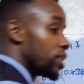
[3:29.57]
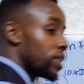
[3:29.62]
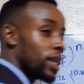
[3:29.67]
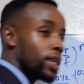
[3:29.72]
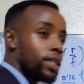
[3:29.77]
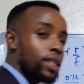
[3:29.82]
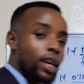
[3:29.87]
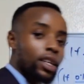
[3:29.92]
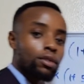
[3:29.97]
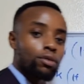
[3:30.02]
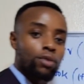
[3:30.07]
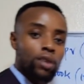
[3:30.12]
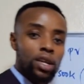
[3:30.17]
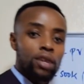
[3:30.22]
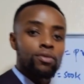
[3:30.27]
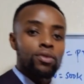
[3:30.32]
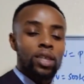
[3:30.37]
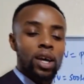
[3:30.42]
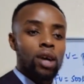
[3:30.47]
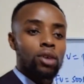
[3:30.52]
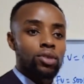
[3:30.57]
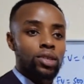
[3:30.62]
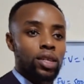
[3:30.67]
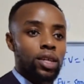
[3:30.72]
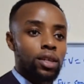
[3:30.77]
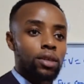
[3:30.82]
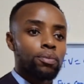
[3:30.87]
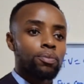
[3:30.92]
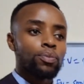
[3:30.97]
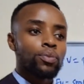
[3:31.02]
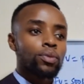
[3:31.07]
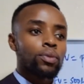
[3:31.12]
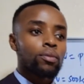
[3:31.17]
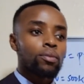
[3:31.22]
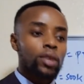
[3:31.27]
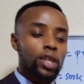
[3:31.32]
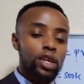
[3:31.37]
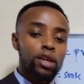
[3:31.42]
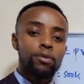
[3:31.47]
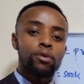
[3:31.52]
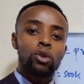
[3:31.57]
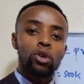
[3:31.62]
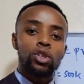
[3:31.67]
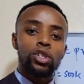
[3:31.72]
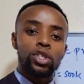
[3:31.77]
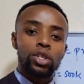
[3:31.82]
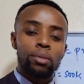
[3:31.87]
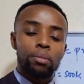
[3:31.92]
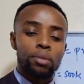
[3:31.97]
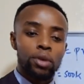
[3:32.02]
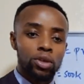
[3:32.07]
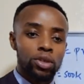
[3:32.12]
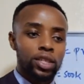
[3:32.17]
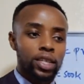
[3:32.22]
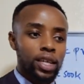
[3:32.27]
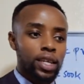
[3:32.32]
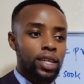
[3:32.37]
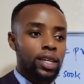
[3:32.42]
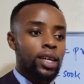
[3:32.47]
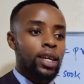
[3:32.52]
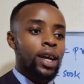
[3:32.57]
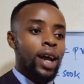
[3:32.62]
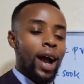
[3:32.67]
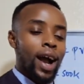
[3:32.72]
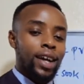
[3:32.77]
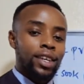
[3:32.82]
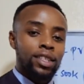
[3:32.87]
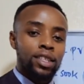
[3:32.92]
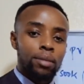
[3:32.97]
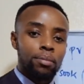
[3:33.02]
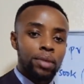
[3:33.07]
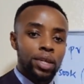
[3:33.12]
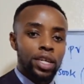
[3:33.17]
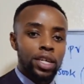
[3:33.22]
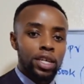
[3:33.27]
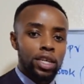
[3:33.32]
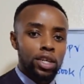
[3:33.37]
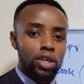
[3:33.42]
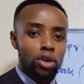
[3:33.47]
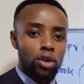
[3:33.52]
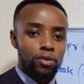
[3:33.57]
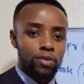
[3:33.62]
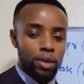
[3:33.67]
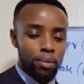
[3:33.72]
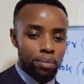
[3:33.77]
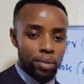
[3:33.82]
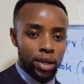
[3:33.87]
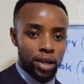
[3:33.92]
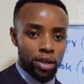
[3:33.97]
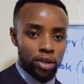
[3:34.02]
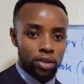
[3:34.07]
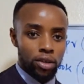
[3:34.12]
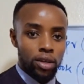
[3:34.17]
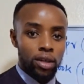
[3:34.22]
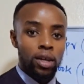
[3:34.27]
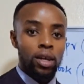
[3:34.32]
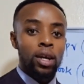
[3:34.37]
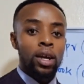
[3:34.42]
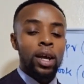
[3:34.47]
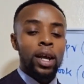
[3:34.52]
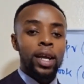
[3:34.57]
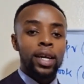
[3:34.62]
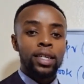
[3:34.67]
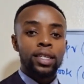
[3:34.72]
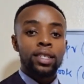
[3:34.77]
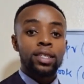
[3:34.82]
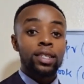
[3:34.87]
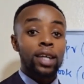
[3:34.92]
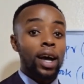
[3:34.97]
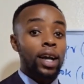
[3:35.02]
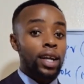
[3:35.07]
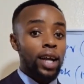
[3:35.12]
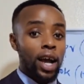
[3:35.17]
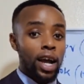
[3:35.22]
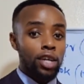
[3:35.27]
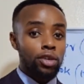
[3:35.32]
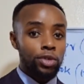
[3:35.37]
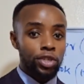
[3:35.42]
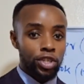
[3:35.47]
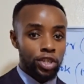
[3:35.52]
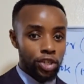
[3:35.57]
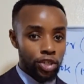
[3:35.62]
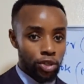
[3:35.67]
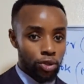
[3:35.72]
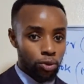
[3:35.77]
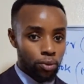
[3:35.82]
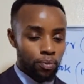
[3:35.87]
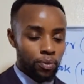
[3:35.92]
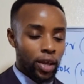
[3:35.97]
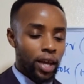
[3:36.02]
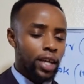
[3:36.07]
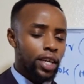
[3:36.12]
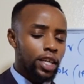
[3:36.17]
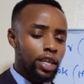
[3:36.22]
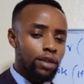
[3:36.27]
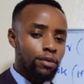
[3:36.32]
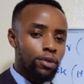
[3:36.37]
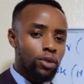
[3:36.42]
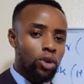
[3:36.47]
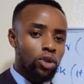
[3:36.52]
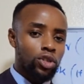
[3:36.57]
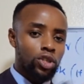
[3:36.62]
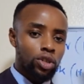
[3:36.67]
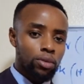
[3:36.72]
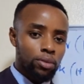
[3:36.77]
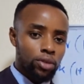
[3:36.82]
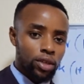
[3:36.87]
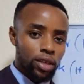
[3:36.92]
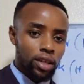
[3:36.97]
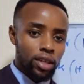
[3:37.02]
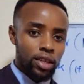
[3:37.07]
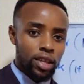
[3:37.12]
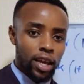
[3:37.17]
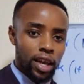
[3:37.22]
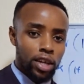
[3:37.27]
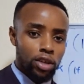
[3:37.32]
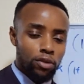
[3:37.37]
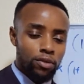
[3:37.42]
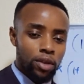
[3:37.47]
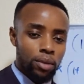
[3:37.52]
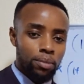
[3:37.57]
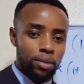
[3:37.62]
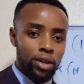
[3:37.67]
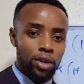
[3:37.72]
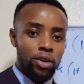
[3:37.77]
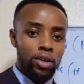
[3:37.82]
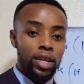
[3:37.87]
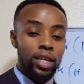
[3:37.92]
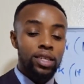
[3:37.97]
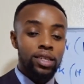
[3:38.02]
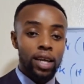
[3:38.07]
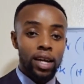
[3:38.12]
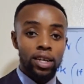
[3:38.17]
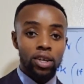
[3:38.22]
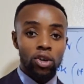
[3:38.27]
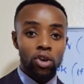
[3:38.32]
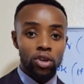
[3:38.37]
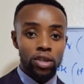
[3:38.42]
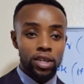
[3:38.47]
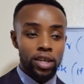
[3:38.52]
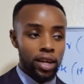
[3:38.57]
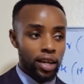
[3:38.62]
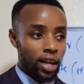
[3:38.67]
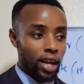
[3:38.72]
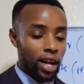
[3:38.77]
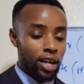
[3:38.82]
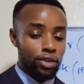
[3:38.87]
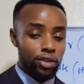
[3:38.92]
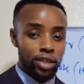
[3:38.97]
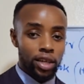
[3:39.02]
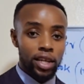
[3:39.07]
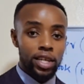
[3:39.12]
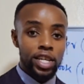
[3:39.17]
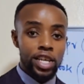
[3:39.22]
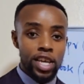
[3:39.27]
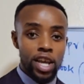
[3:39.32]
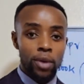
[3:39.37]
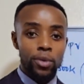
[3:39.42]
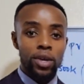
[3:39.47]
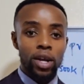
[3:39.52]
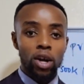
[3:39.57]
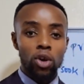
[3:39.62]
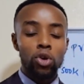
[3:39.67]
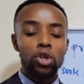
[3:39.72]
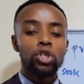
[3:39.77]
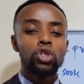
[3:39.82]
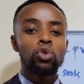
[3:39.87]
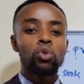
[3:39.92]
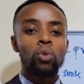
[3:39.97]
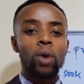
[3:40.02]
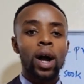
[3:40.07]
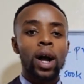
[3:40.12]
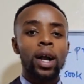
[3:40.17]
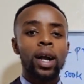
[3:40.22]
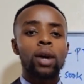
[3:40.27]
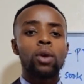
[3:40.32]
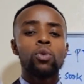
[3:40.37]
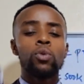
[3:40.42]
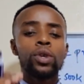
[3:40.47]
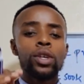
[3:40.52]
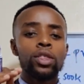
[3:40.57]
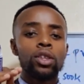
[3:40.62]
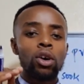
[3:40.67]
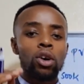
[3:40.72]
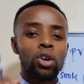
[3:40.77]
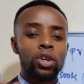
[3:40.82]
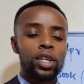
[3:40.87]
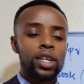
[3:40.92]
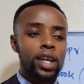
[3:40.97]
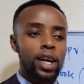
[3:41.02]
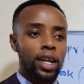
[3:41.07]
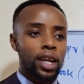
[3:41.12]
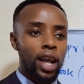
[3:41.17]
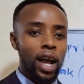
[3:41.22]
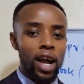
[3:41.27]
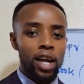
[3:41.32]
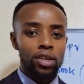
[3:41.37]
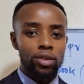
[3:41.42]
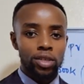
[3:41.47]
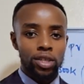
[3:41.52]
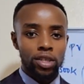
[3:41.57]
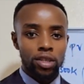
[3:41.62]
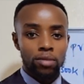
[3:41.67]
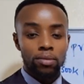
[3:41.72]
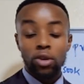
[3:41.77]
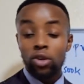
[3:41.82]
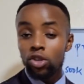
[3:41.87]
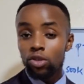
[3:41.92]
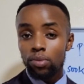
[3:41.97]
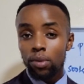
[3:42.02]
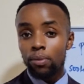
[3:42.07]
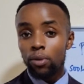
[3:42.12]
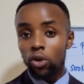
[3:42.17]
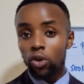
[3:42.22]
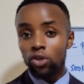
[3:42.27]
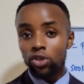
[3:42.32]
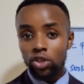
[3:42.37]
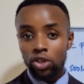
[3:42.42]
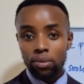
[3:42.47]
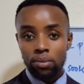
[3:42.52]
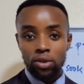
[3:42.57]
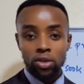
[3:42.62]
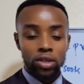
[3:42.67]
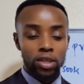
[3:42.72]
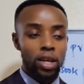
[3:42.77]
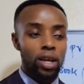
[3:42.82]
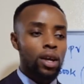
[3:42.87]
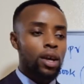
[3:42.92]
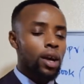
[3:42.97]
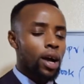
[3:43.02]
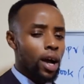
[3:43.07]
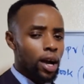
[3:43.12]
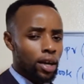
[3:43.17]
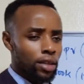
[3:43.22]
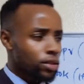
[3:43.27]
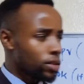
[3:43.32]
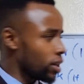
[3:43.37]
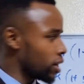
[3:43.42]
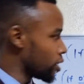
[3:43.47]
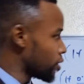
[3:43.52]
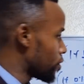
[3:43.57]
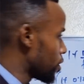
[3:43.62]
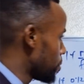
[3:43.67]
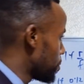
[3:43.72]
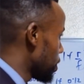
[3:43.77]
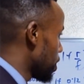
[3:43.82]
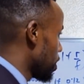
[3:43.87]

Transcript: we said that 5,000, if contributed at the beginning of the period, it is an annuity due. And if contributed at the end of the period, it's an ordinary annuity. And here we are going to work with ordinary annuities because people contribute at the end of the